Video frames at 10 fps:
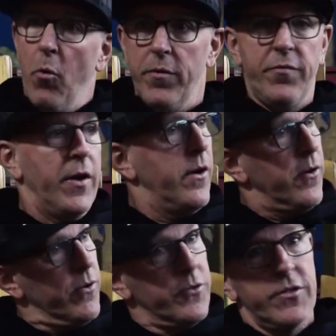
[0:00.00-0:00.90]
point
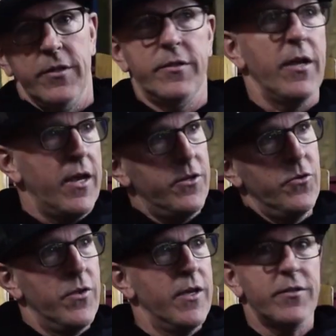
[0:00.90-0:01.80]
fingers and say,
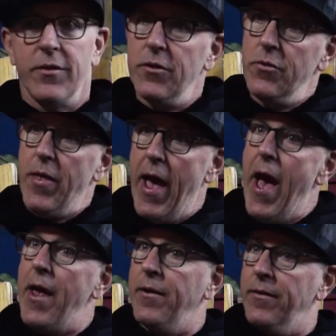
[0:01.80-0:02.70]
do this and do
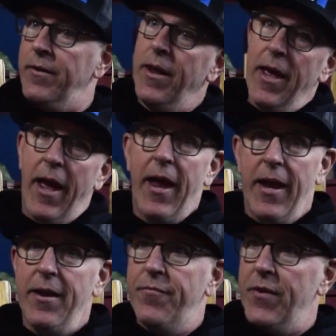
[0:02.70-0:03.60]
that, and
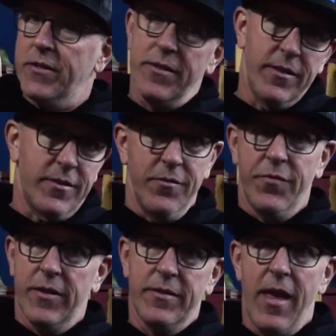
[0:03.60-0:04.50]
hey, fix this
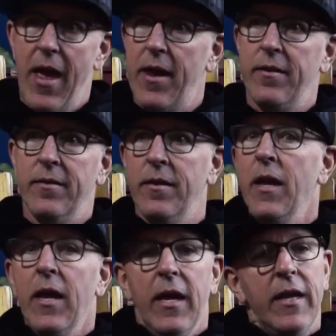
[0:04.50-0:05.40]
and fix that. And
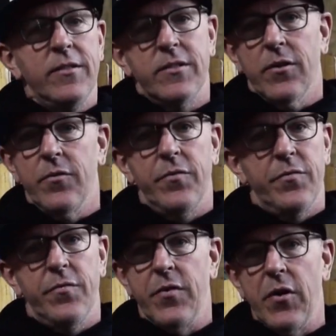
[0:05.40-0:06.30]
he's still a
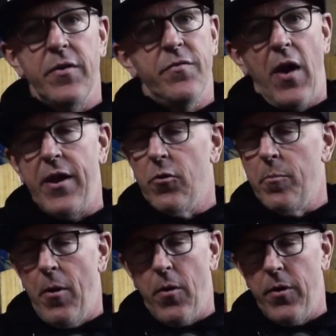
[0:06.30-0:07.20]
very
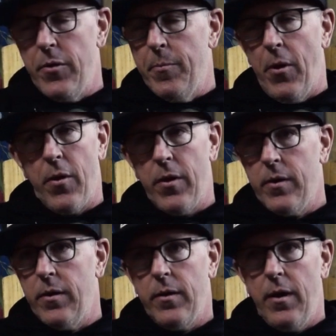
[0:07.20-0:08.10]
vital part of the
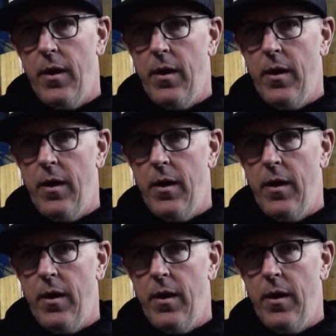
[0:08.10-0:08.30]
park.